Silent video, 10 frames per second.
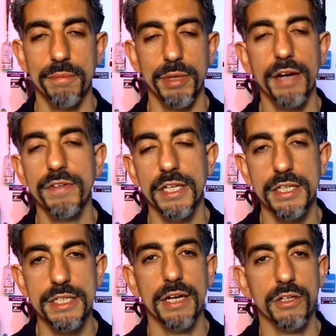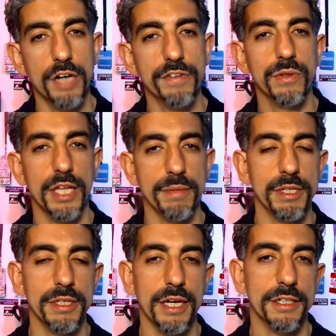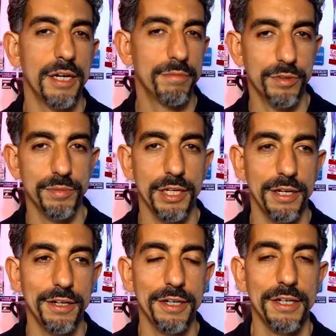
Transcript: But everything is at coffeewithayman.com from there.